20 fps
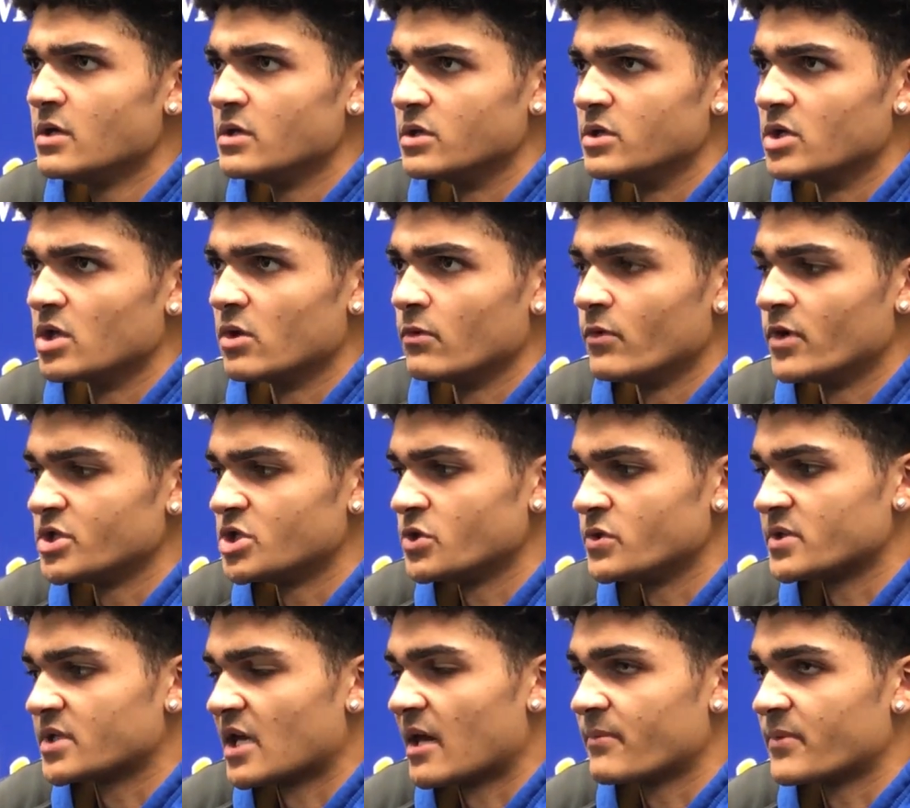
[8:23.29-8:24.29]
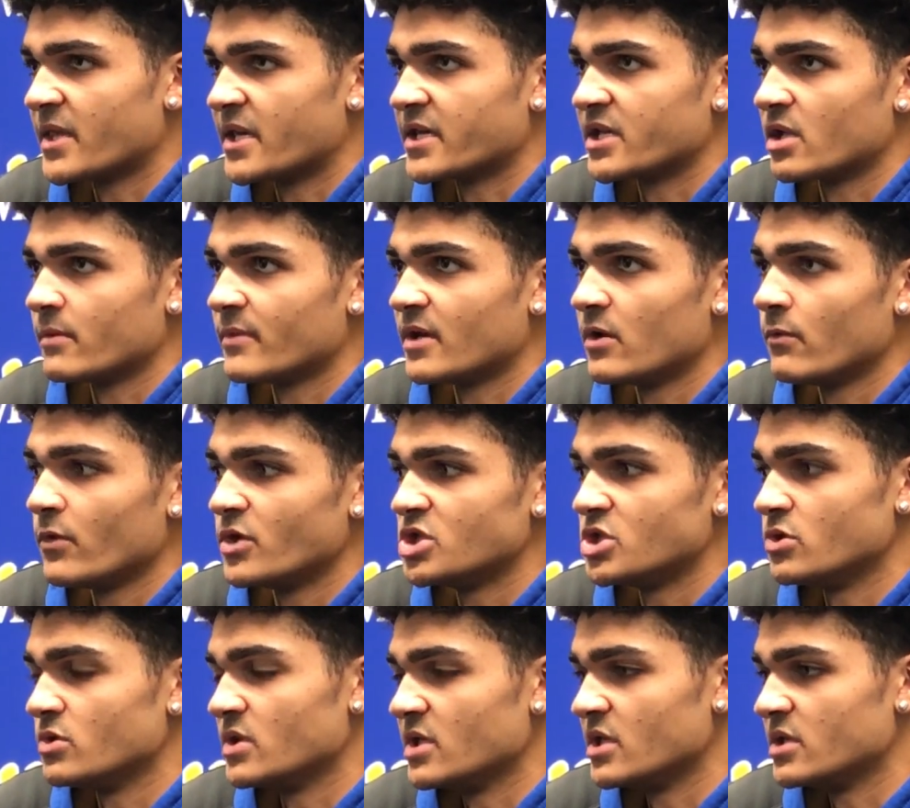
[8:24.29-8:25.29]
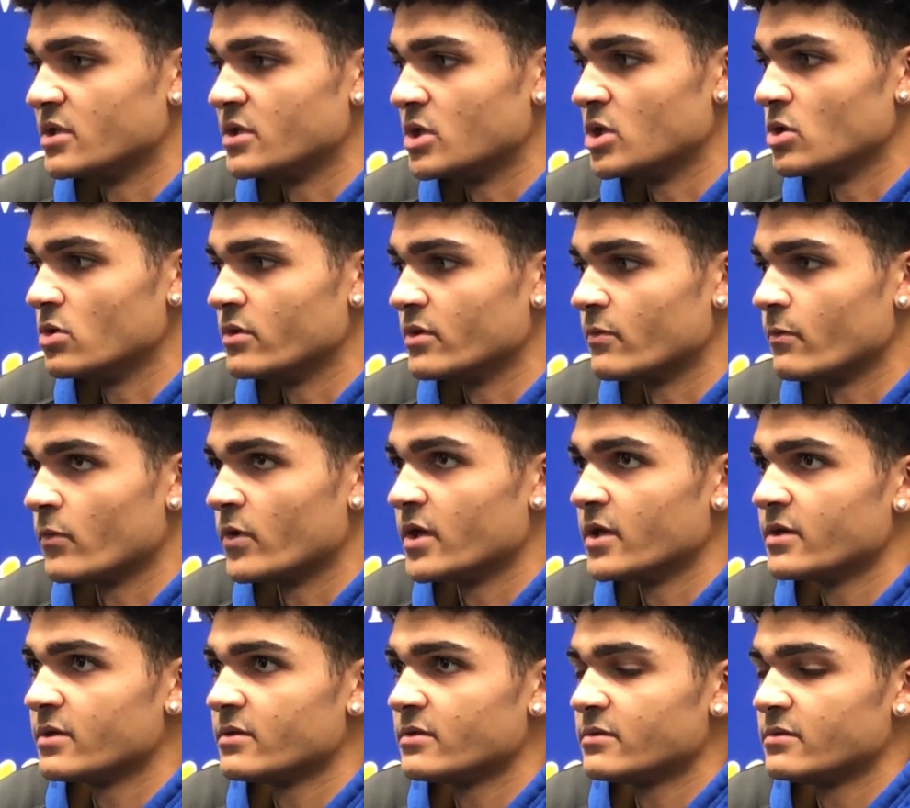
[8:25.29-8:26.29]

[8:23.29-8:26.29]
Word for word: You know, once you stop thinking about what you need to do and what